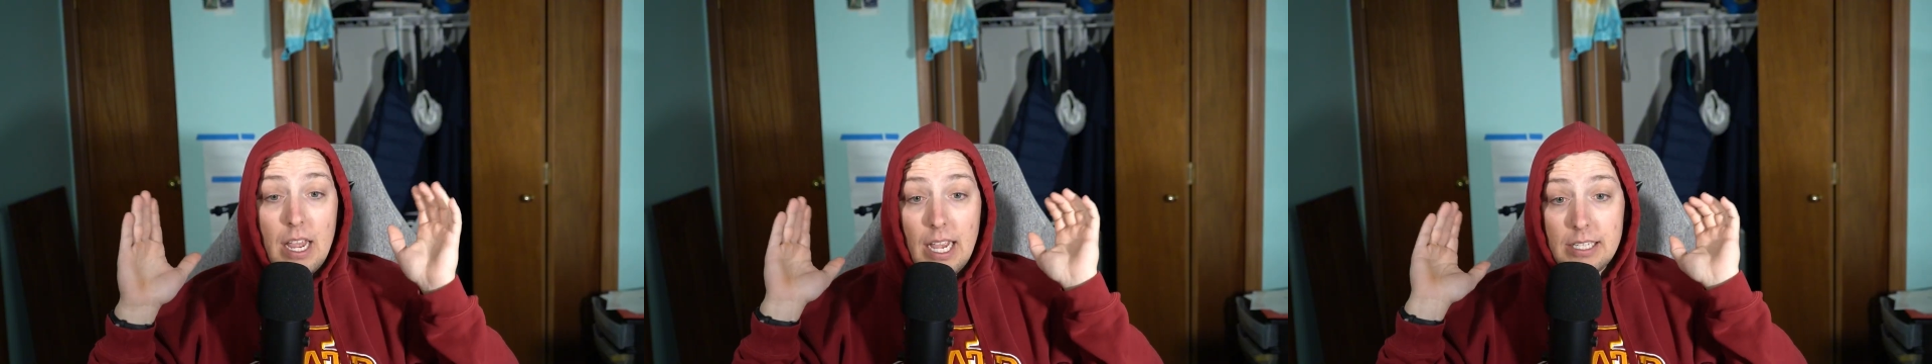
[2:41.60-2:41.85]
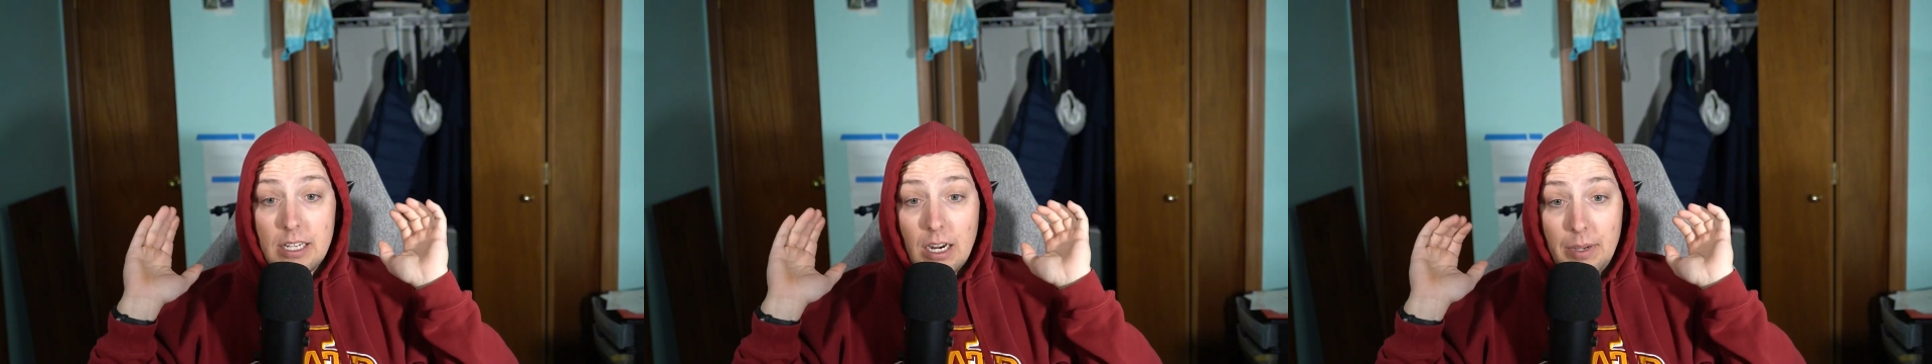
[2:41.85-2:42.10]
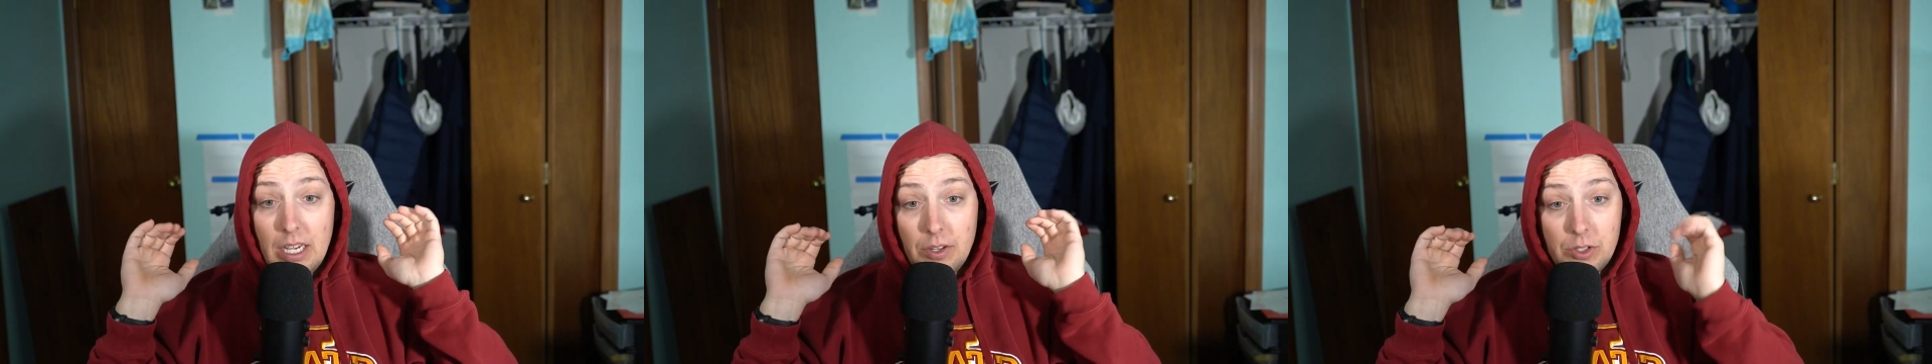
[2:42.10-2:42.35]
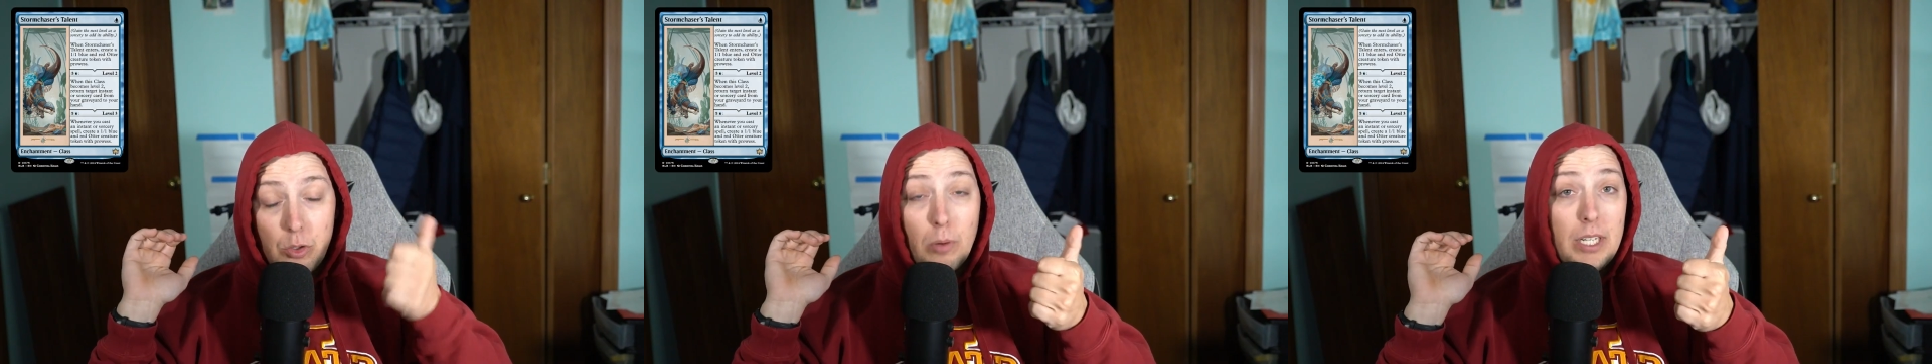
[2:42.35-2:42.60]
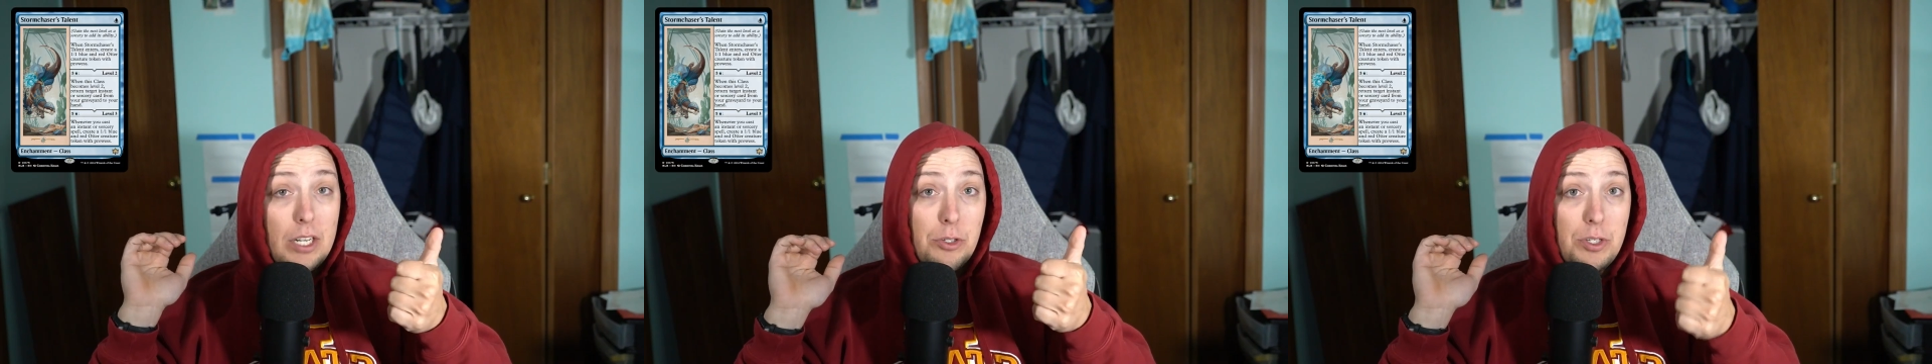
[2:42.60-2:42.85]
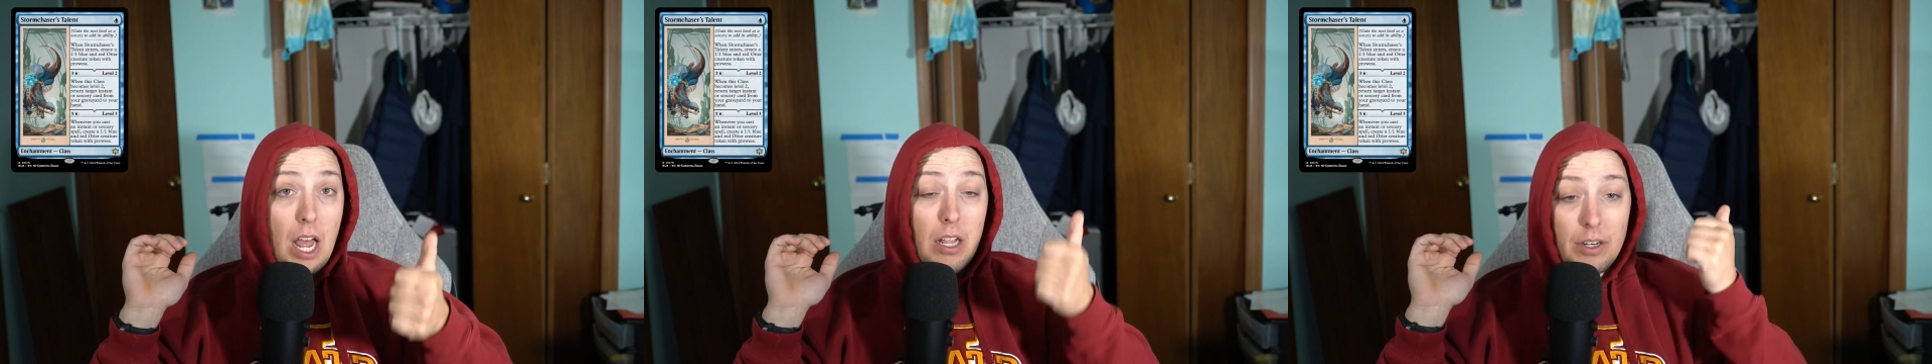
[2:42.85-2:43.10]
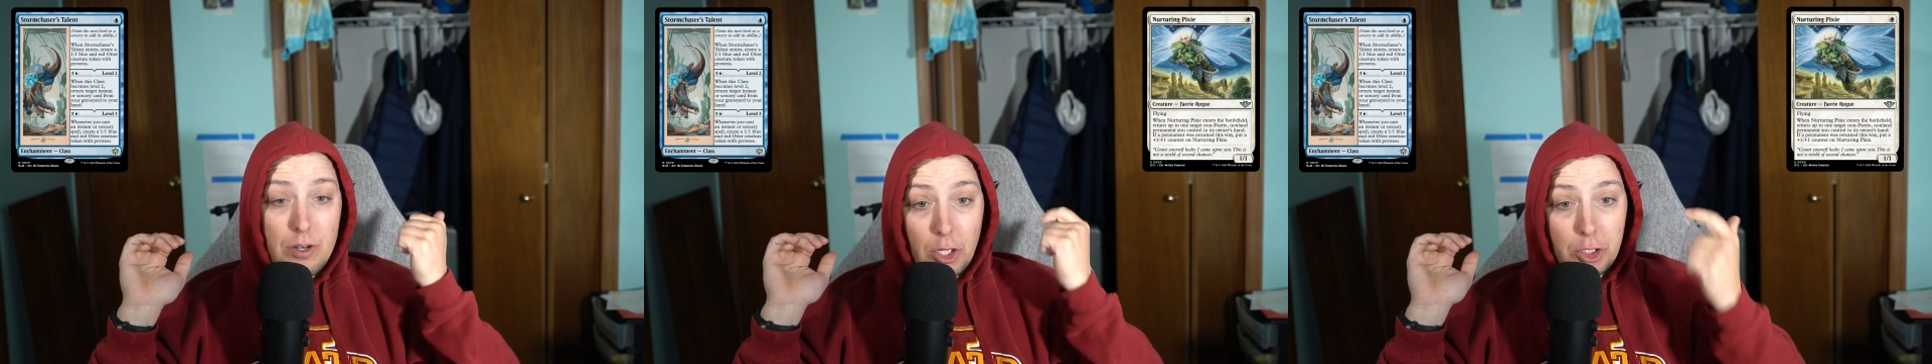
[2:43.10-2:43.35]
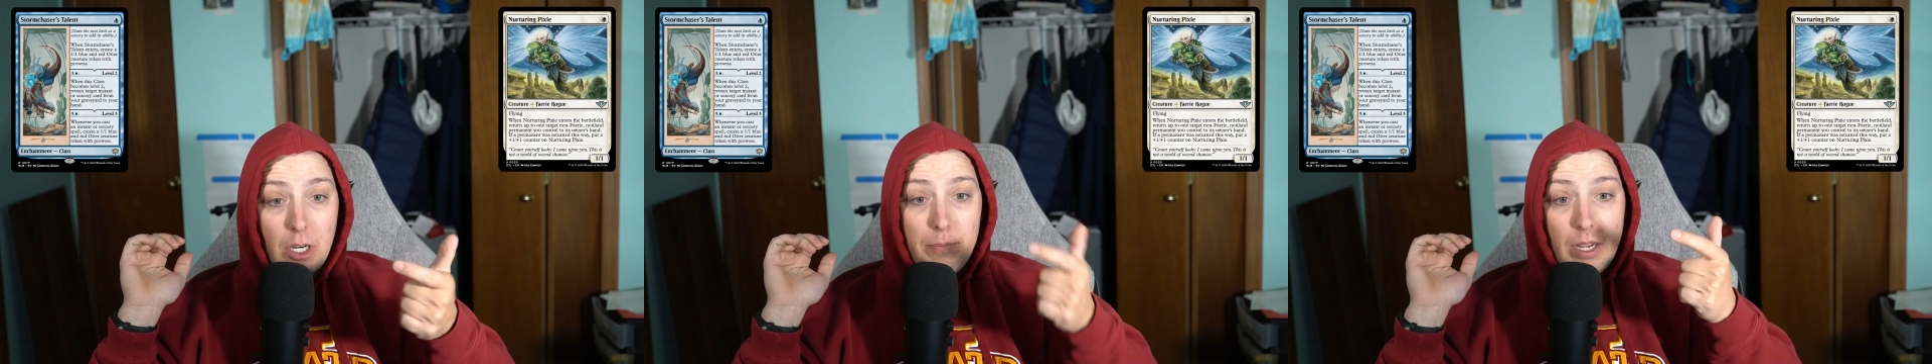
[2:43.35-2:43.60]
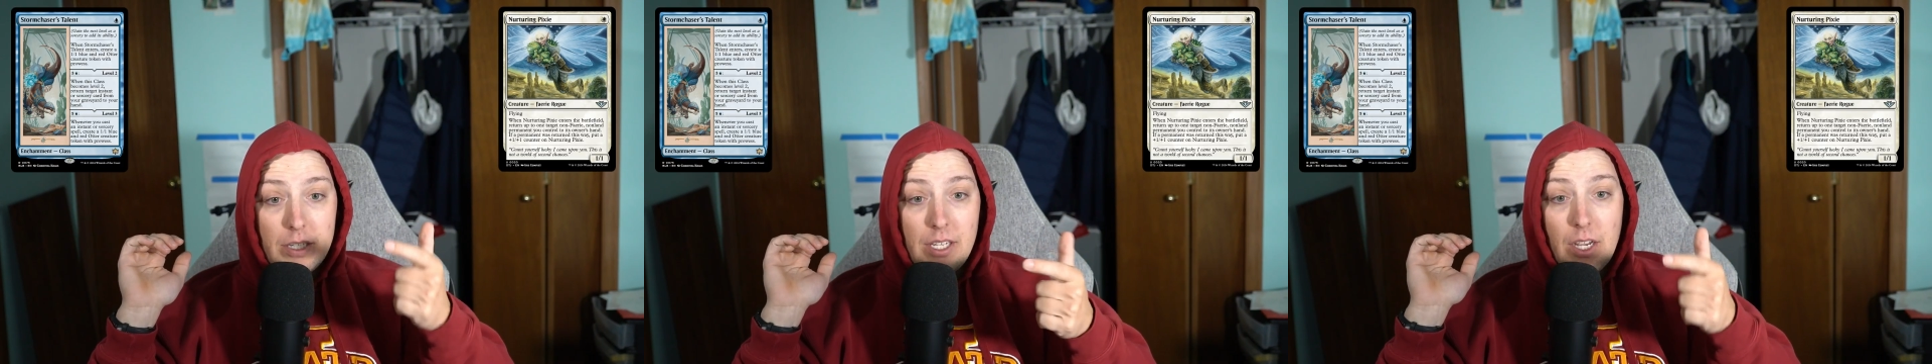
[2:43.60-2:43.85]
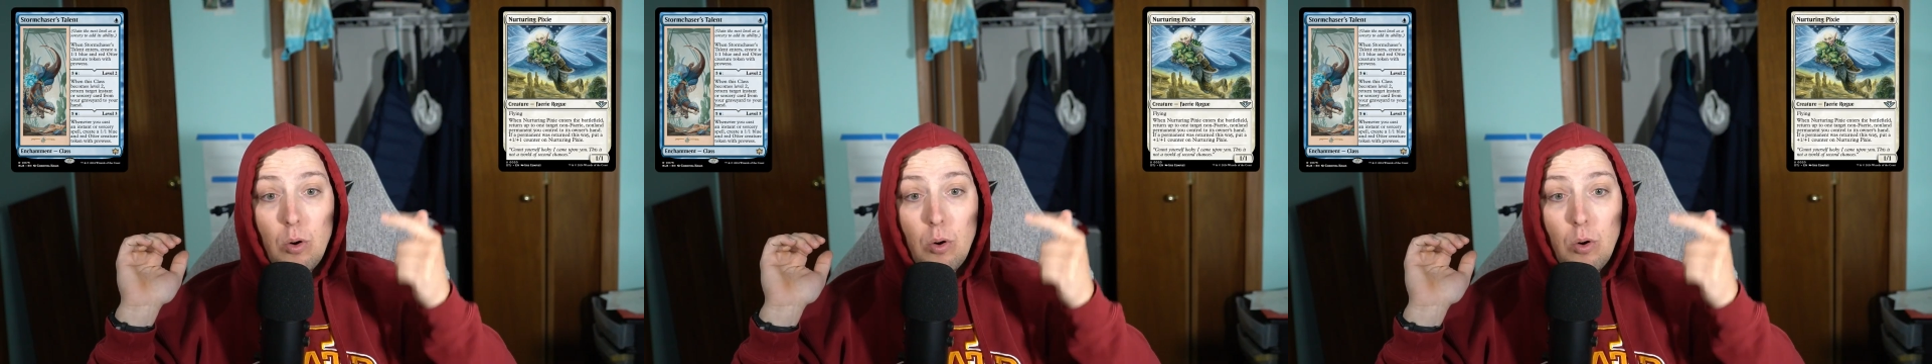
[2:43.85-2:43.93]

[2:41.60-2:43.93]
It's going to be either Storm Chaser's Talent, Nurturing Pixie,